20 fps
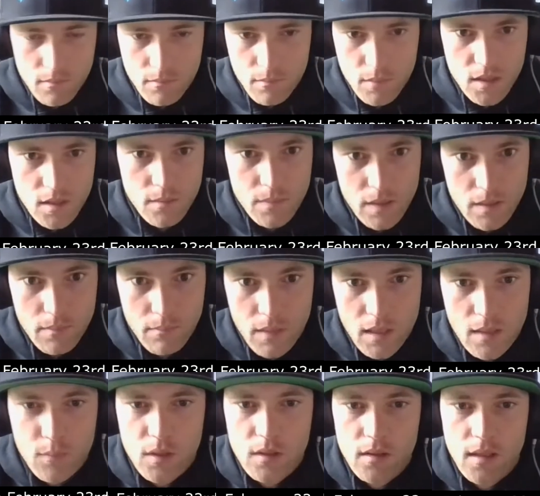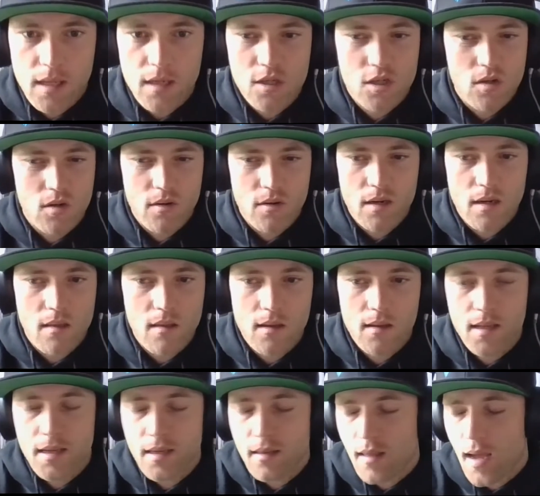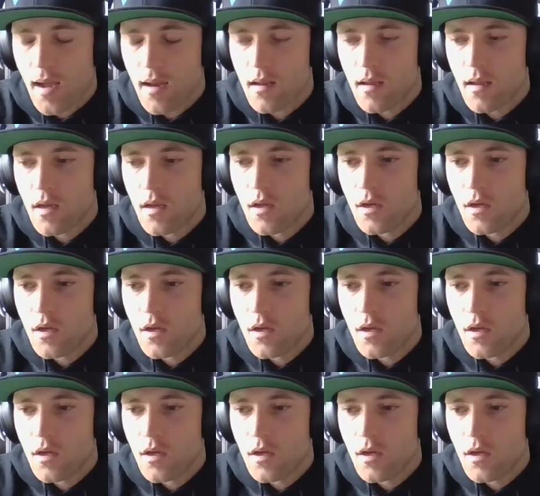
manipulation or anything like that.